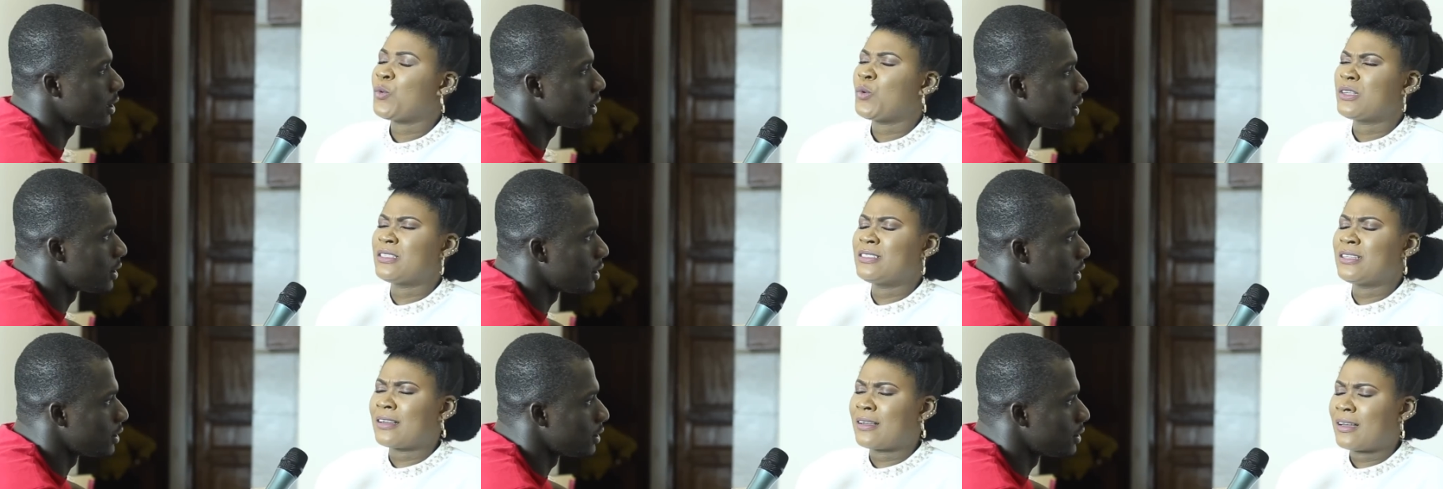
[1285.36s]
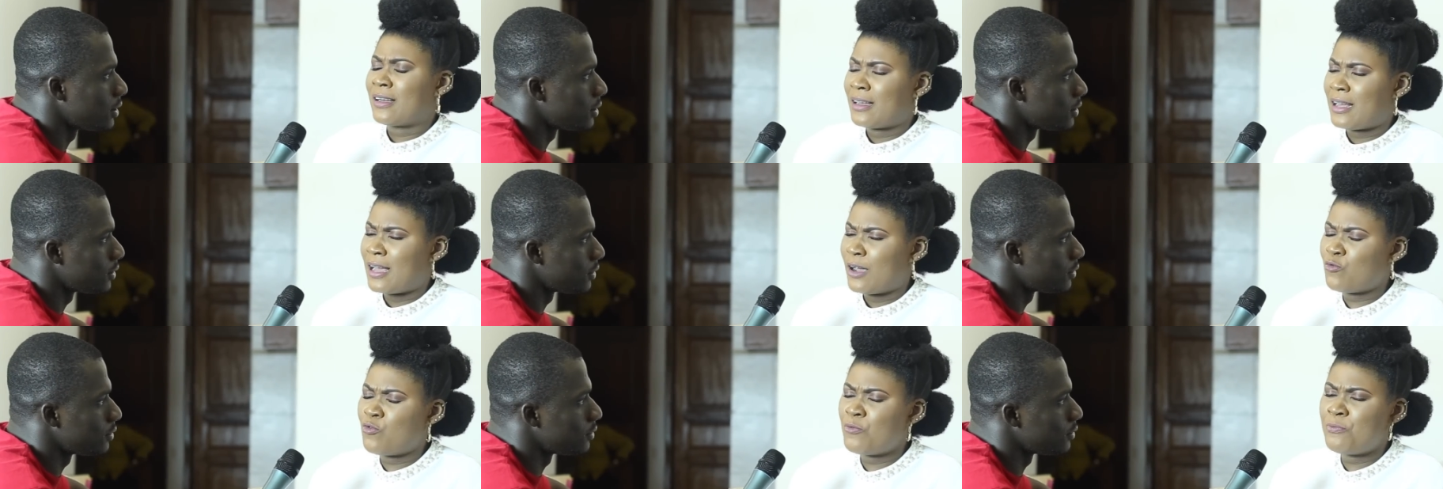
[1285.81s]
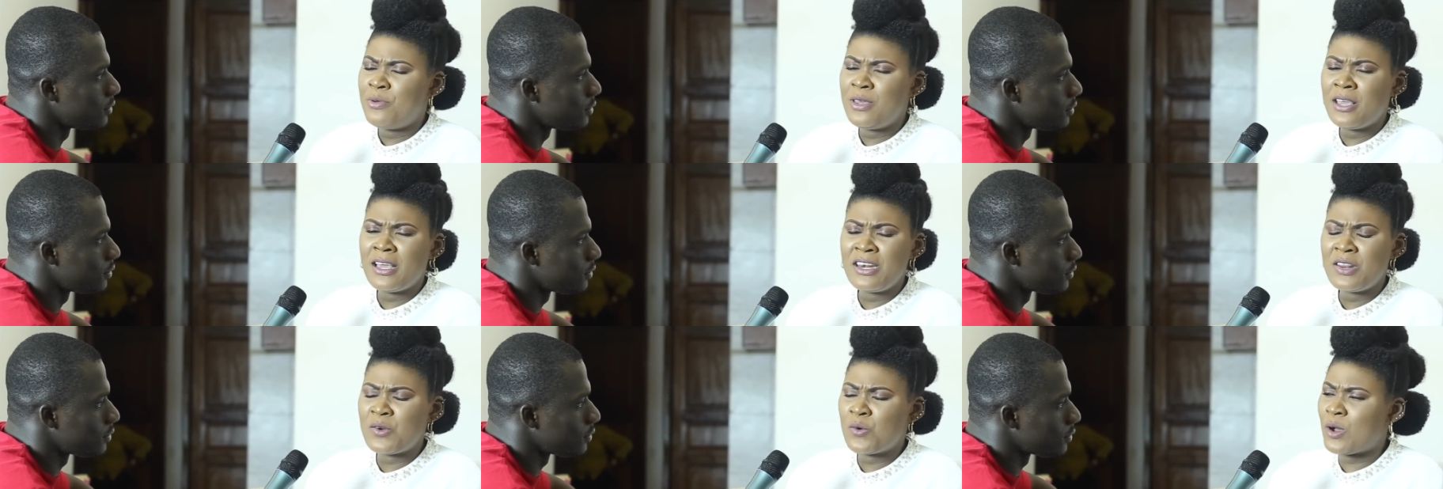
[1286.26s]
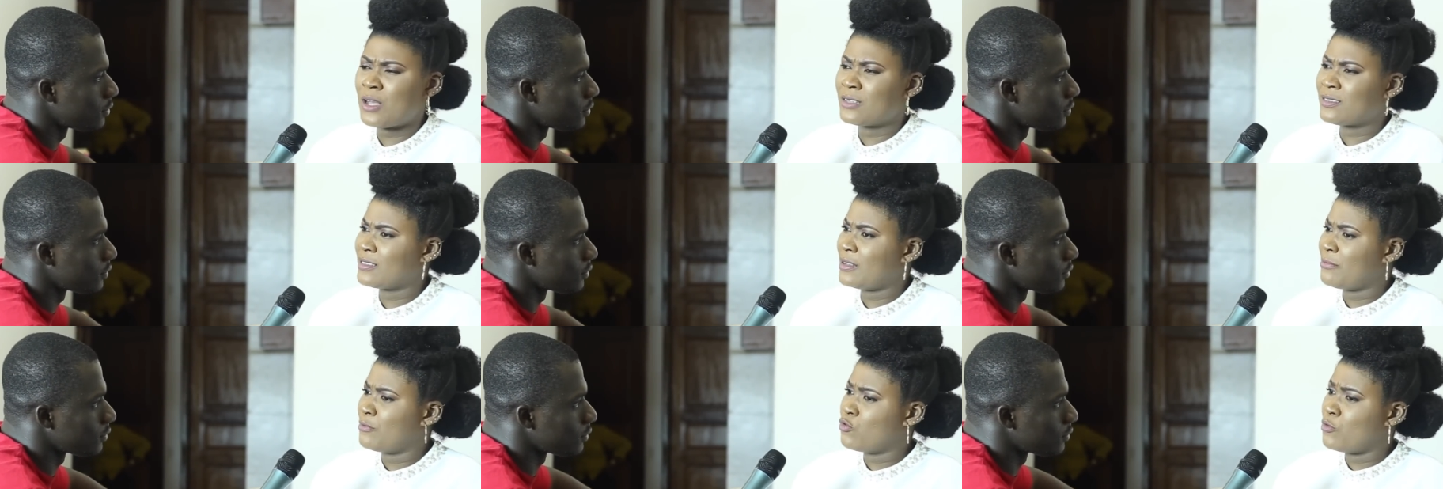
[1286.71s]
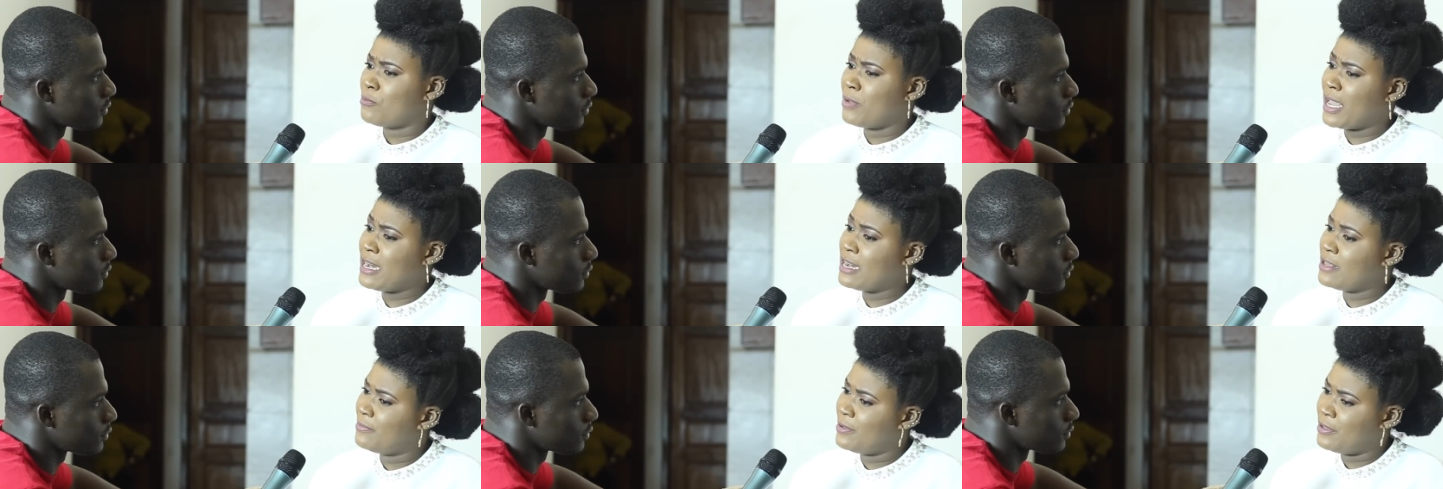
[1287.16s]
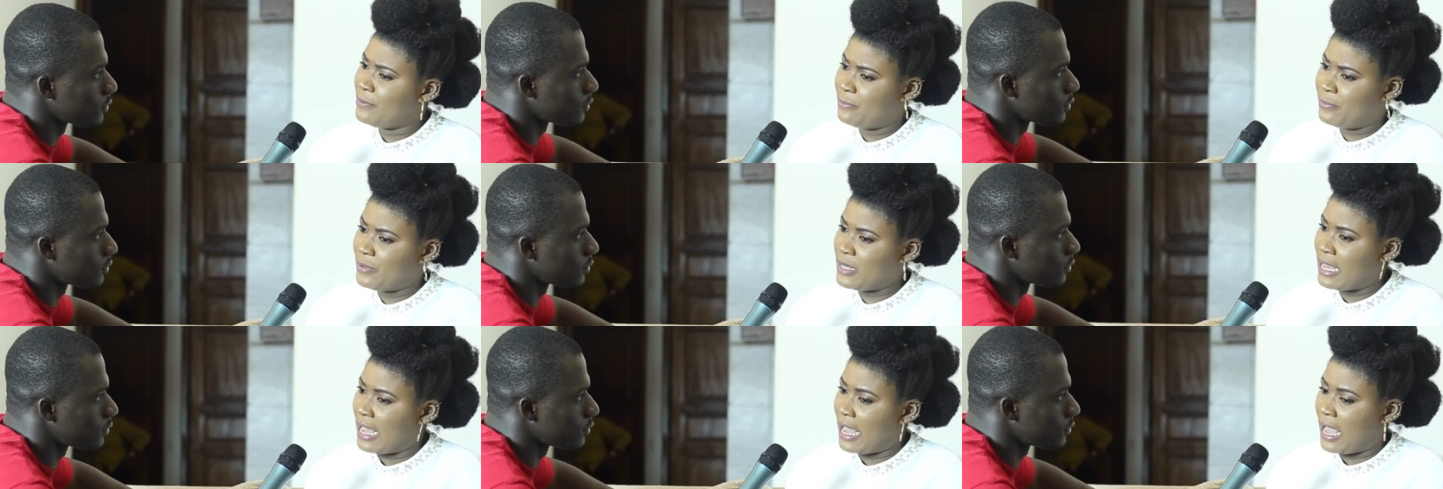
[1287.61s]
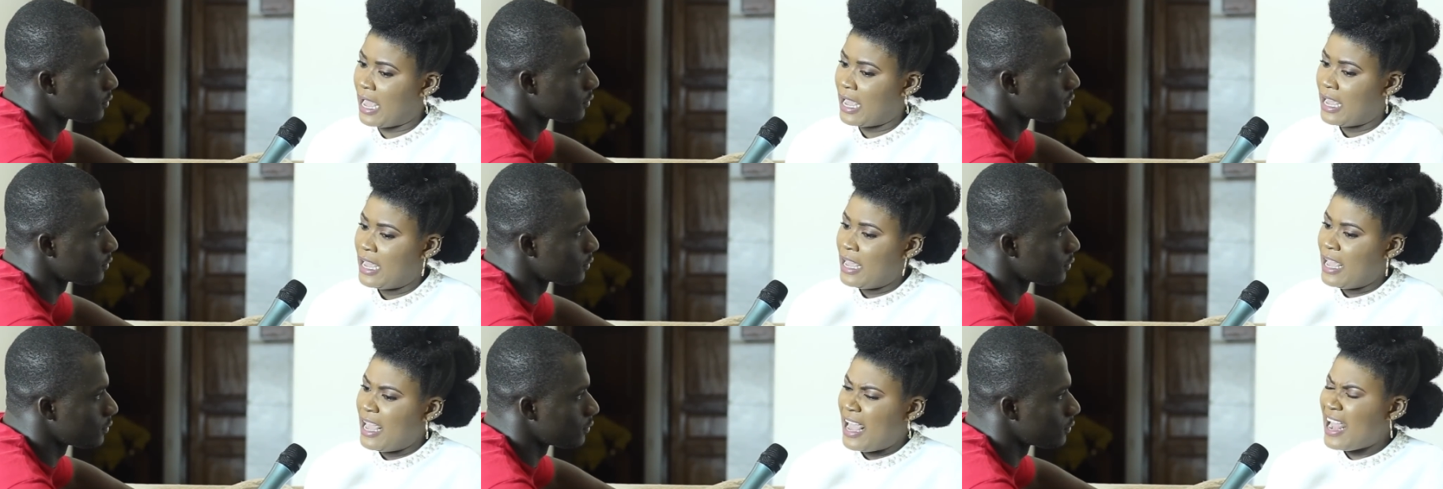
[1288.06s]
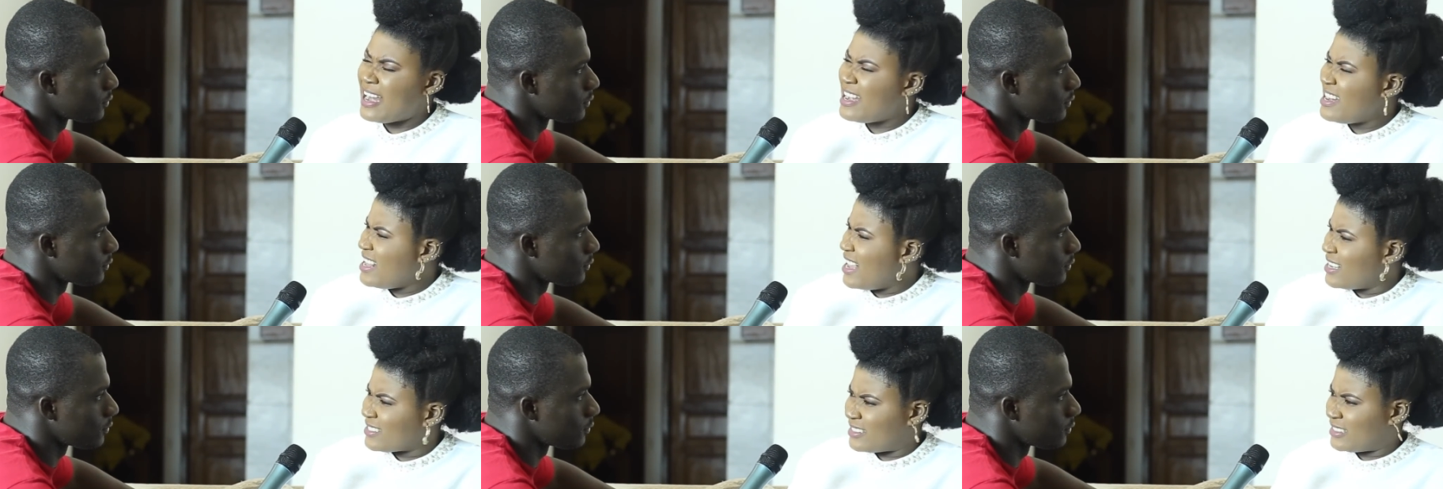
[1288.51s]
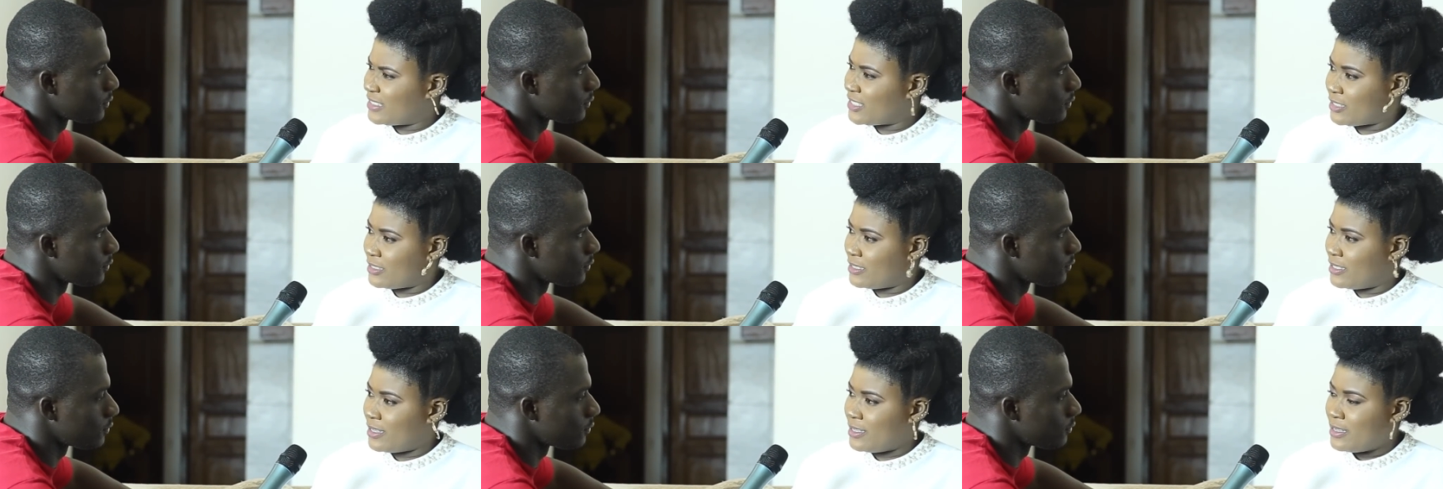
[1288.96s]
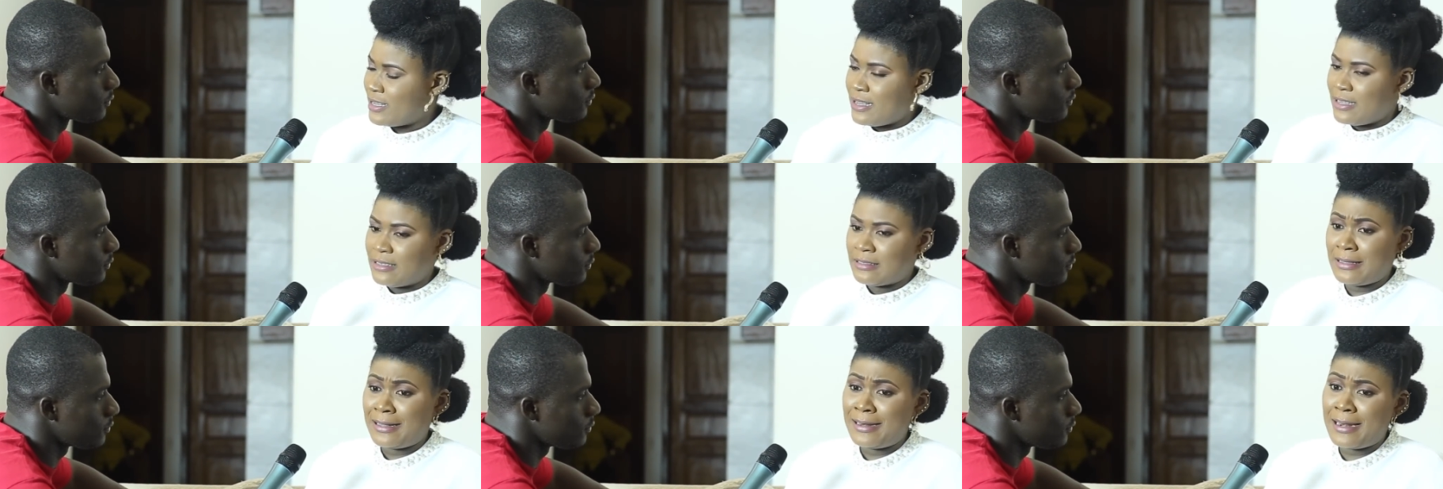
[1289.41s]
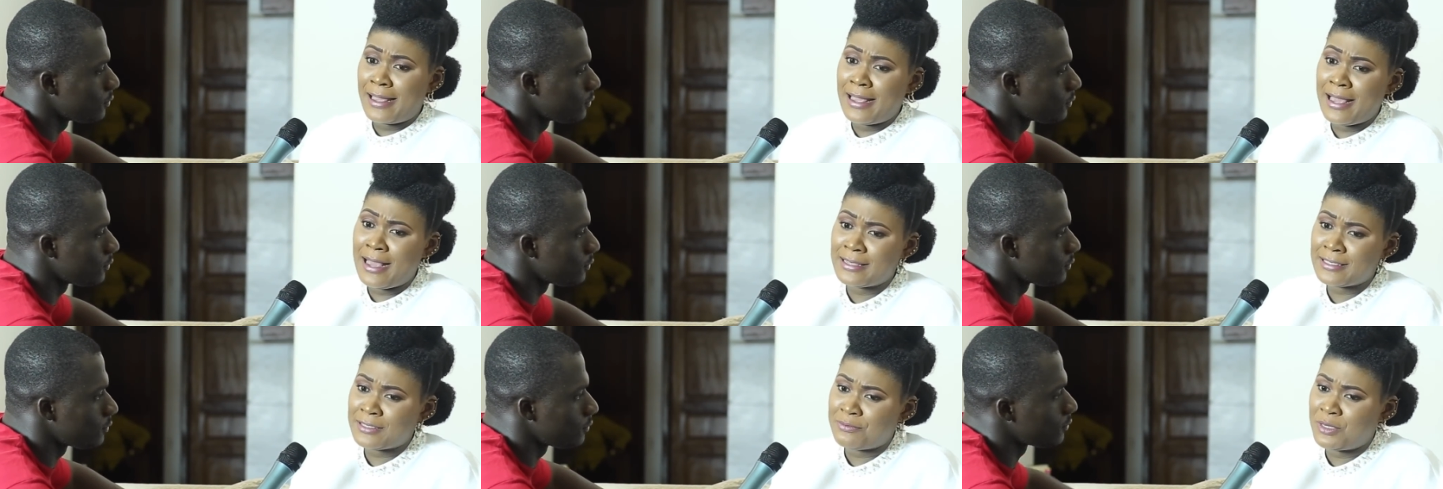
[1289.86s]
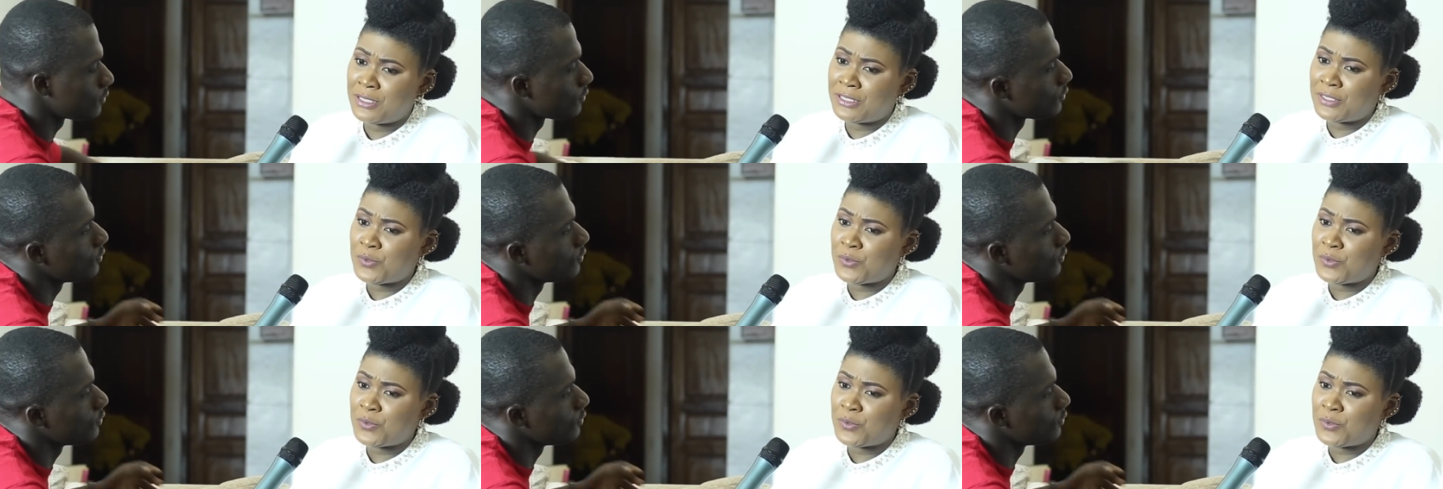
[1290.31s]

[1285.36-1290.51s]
Speaker 1: I would the car. Would be any one, said, would be any beer. Any answer send I asked me